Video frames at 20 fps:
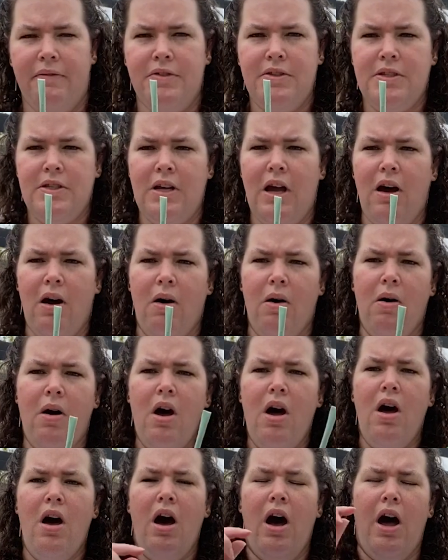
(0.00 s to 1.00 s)
So
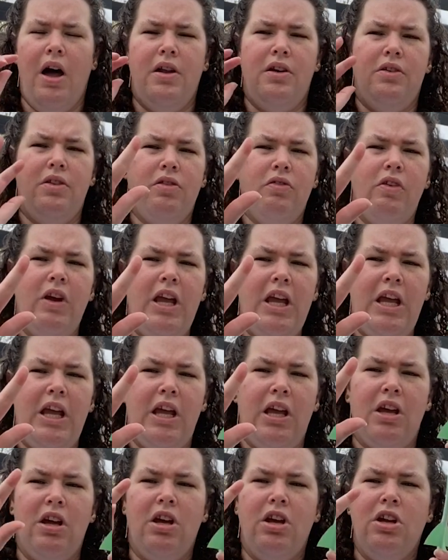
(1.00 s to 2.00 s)
on 3,